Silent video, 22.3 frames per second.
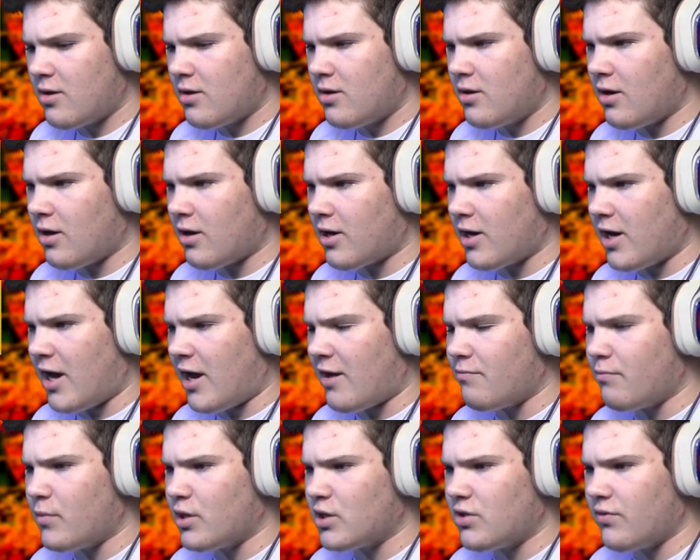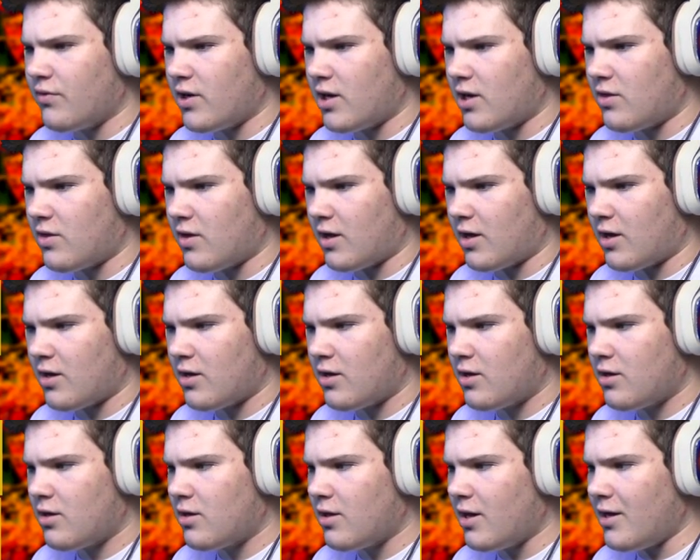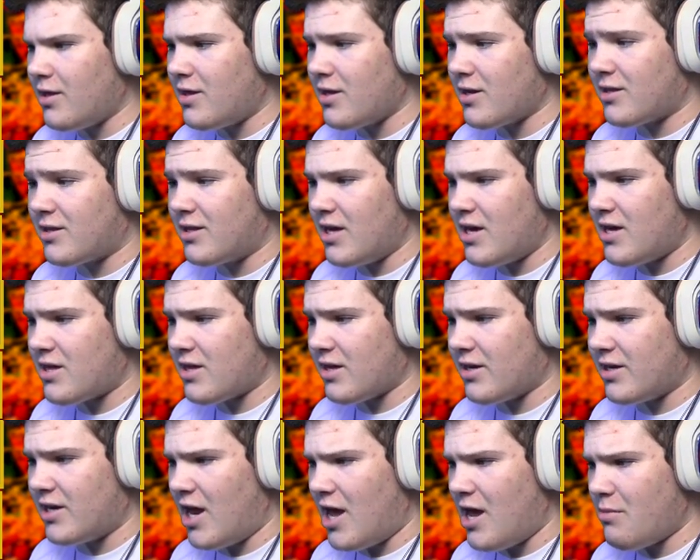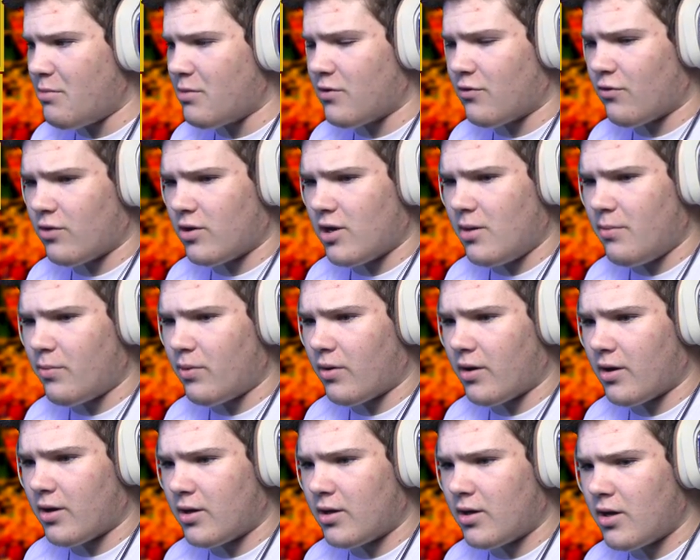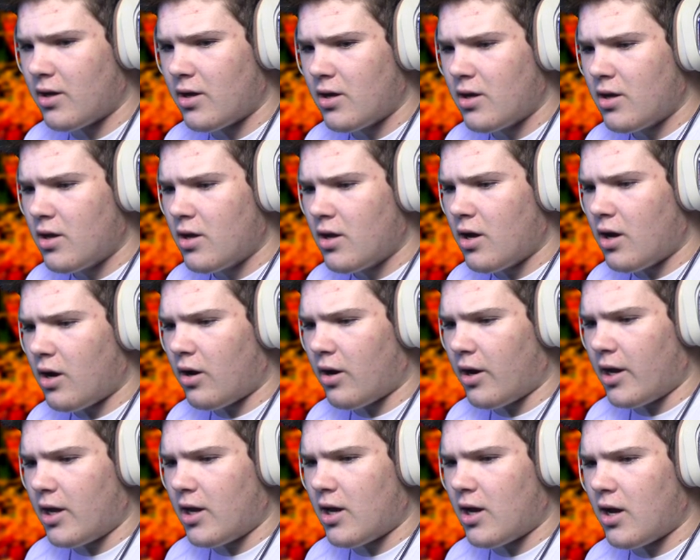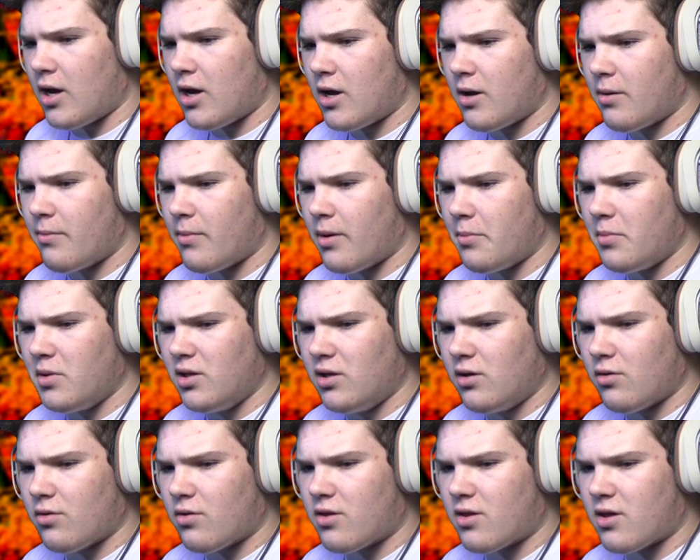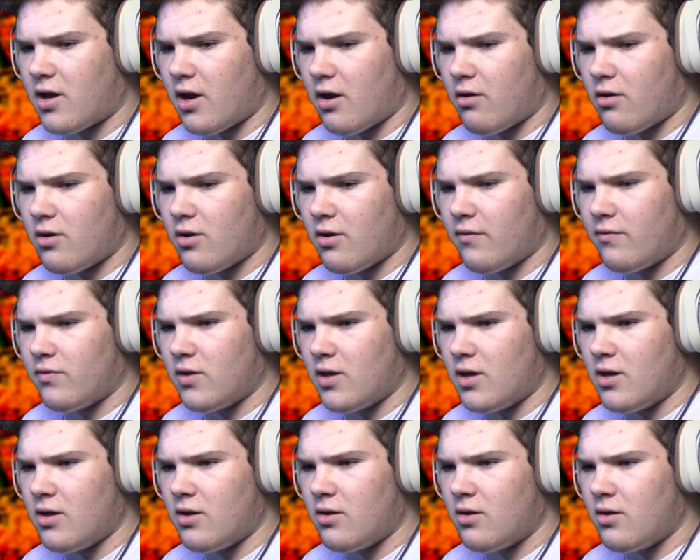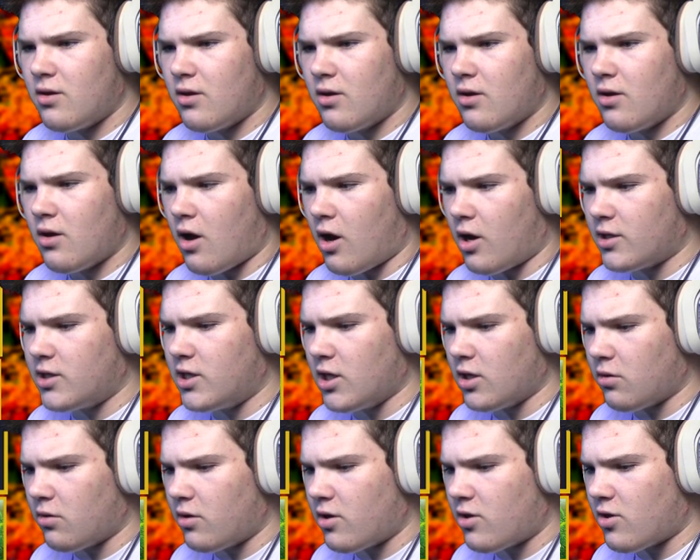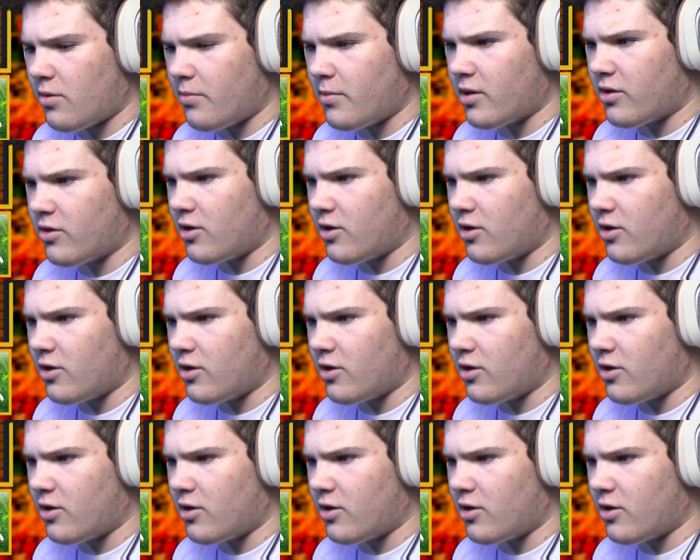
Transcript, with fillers: not gonna have much of anything. I did decent damage for an Umbreon. Alright, um, I'm a little scared of the Octillery, so I'm gonna